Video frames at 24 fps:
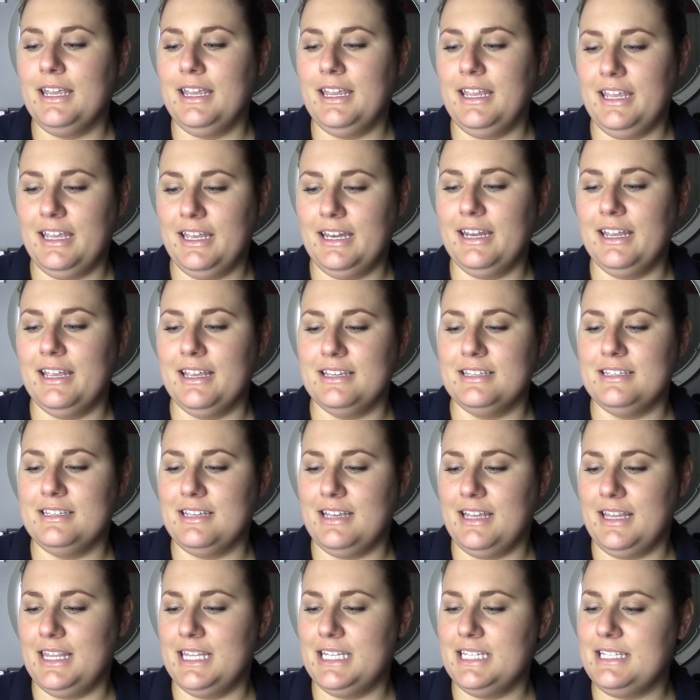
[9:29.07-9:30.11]
it is.
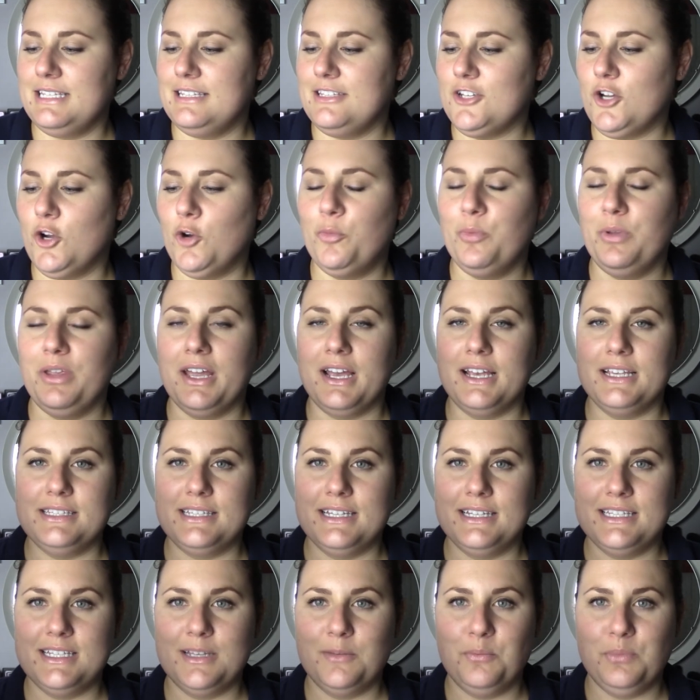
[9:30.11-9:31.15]
And this is O P I's
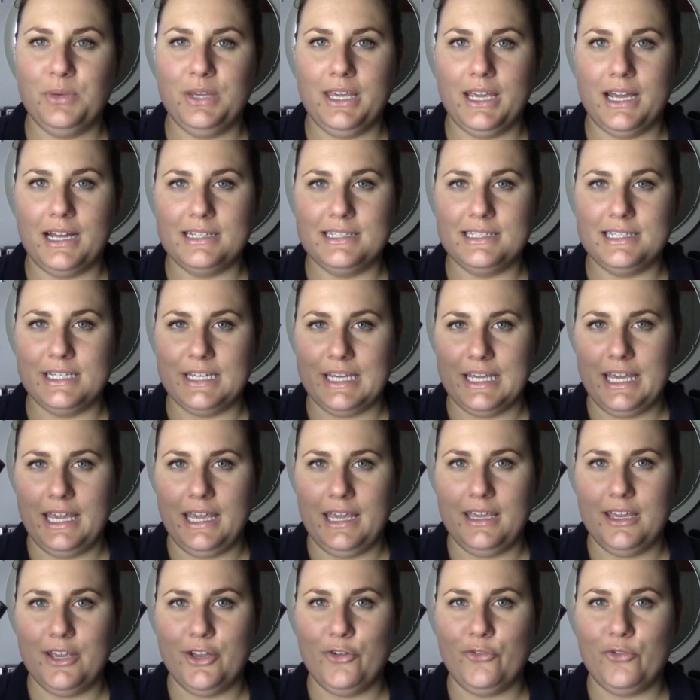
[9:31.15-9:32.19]
It's a Piazza
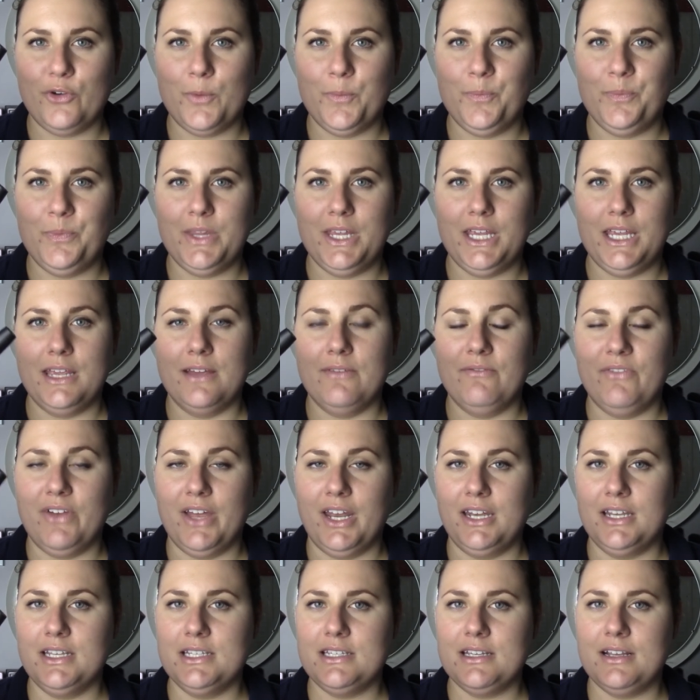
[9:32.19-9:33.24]
Cake from the
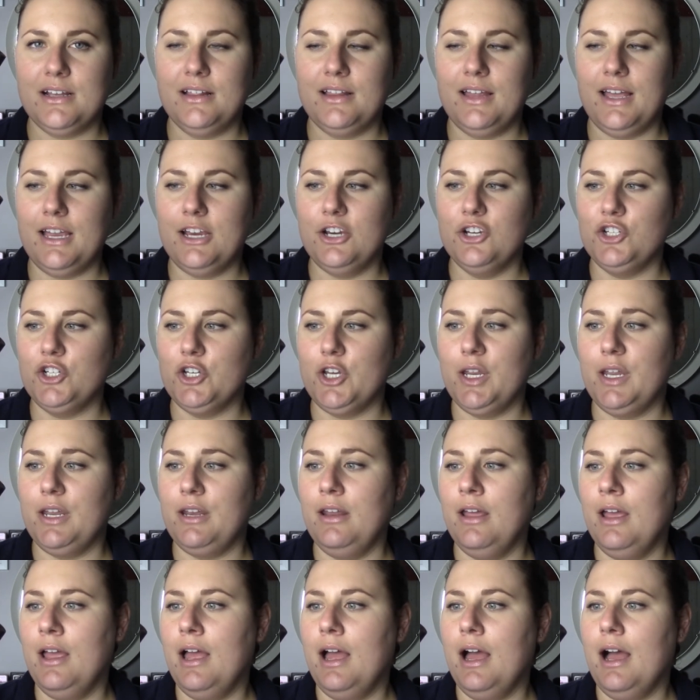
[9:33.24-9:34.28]
Venice collection.